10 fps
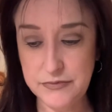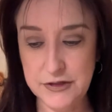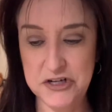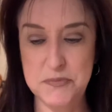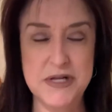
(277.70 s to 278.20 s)

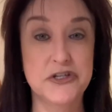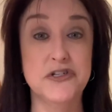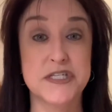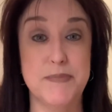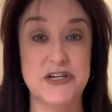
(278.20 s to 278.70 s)
It'll be a little
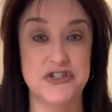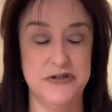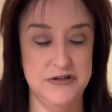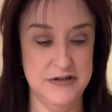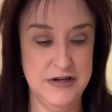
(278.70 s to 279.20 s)

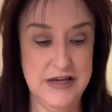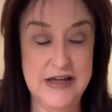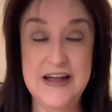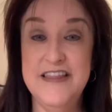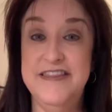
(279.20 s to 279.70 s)
special.
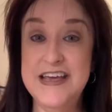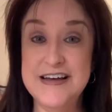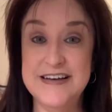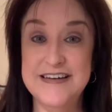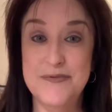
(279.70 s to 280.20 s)

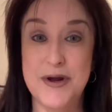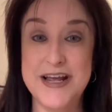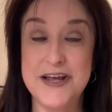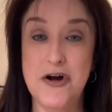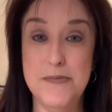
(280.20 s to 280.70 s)
Then when I
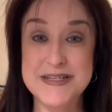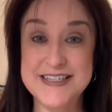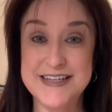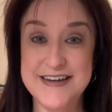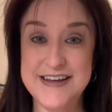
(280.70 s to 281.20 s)
get home on
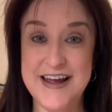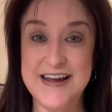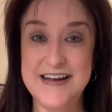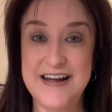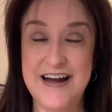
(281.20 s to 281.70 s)

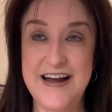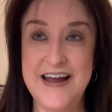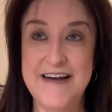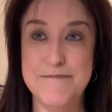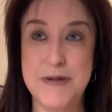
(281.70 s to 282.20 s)
Sunday, I
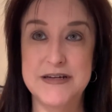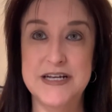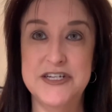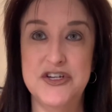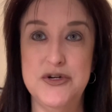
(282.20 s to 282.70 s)
have Monday,
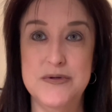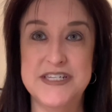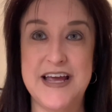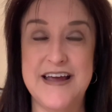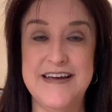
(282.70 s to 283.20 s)

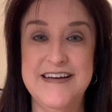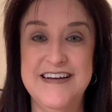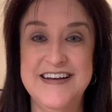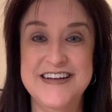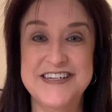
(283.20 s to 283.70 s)
Tuesday
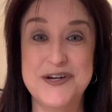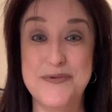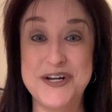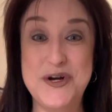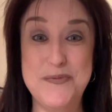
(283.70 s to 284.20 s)
to
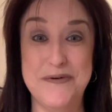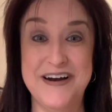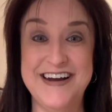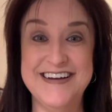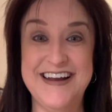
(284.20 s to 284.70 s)

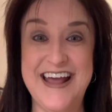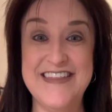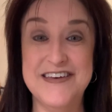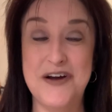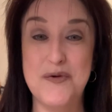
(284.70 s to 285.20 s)
recuperate.
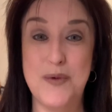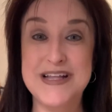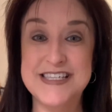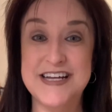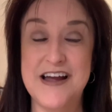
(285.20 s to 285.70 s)
And then on
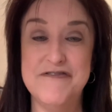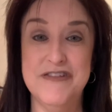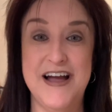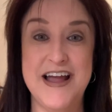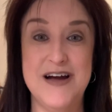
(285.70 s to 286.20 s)
Wednesday, I
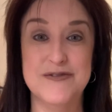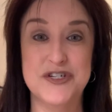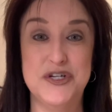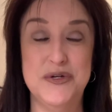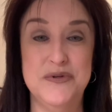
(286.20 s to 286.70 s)
fly out
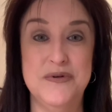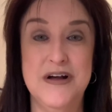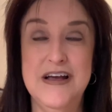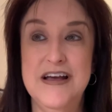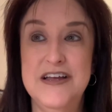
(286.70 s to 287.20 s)
to
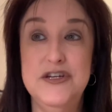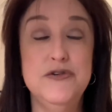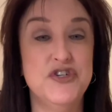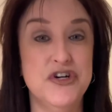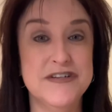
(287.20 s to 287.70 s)

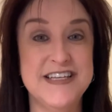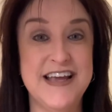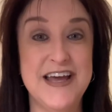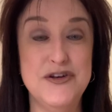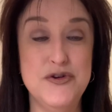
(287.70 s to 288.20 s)
New Jersey
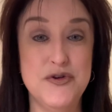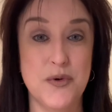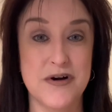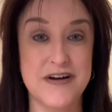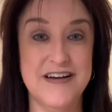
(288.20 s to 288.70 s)
and New
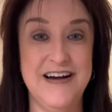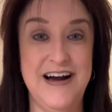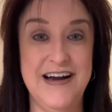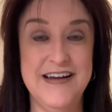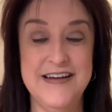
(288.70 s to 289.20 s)
York.
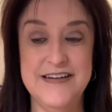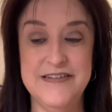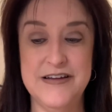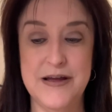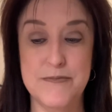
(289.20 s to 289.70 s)
I
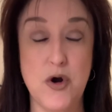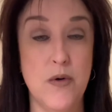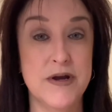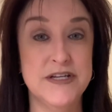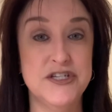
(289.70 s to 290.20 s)
am
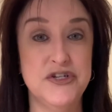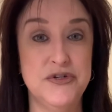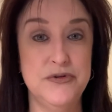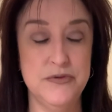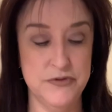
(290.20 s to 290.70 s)
going
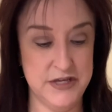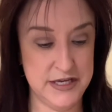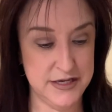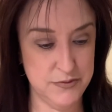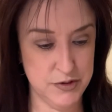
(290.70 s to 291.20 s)
to
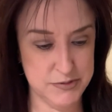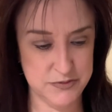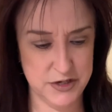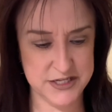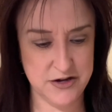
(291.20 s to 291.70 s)
the, what is it,
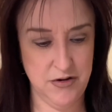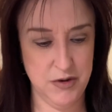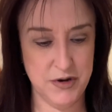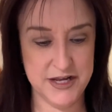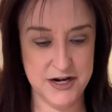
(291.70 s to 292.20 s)
what is it called? I
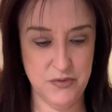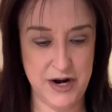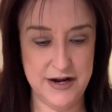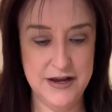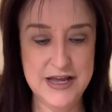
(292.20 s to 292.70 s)
want to get it
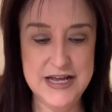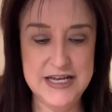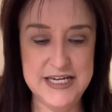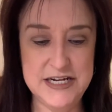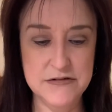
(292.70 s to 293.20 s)
right.
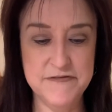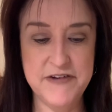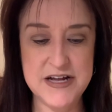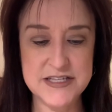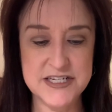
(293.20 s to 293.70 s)

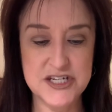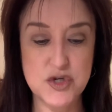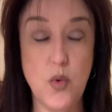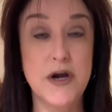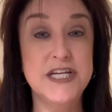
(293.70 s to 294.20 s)
Needlefest
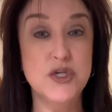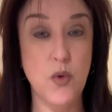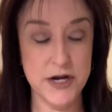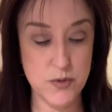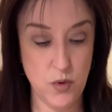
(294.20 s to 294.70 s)

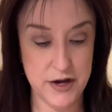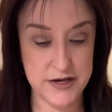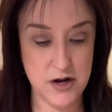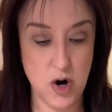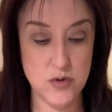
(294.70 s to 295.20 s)

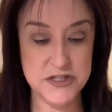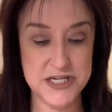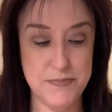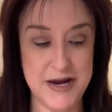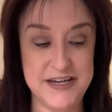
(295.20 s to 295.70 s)
2021,
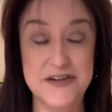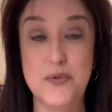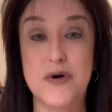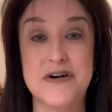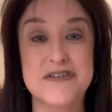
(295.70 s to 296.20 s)
hosted by
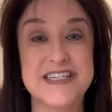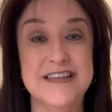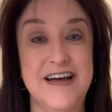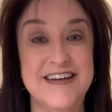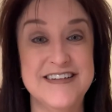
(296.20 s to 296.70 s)
Needleworkers
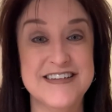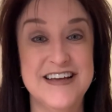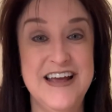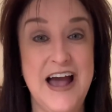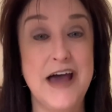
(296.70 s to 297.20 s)
Delight
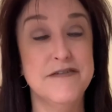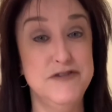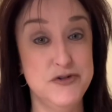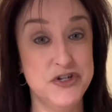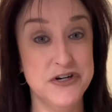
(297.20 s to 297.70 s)
out of
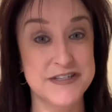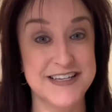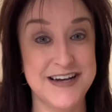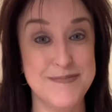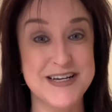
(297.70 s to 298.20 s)
New
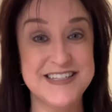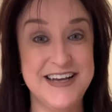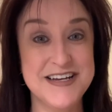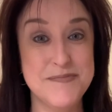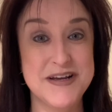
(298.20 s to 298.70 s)
Jersey. I'm
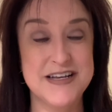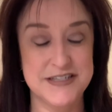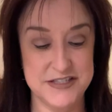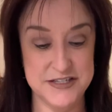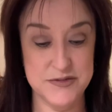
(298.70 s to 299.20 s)
excited because
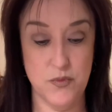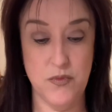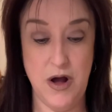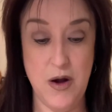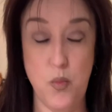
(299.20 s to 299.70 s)
it's, it's
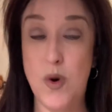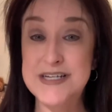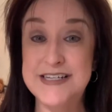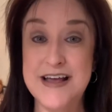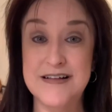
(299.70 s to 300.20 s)
a
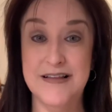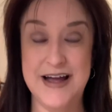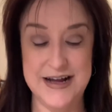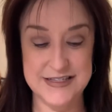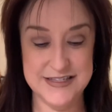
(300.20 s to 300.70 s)
one-day
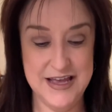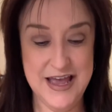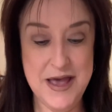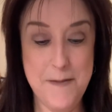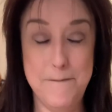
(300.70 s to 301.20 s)
class,
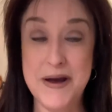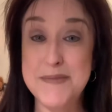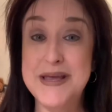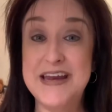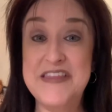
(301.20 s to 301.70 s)
but
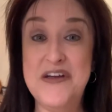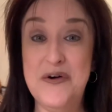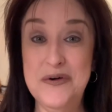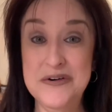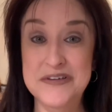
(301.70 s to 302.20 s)
I'm getting
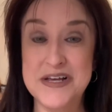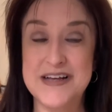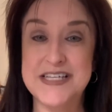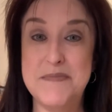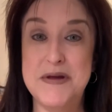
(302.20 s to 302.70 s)
there early
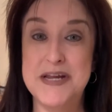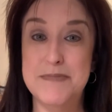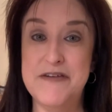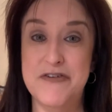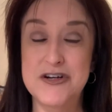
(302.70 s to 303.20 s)
because I'm meeting
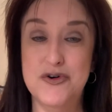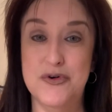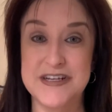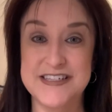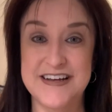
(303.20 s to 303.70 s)
my friend
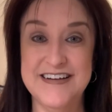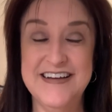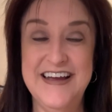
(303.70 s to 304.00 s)
Krista,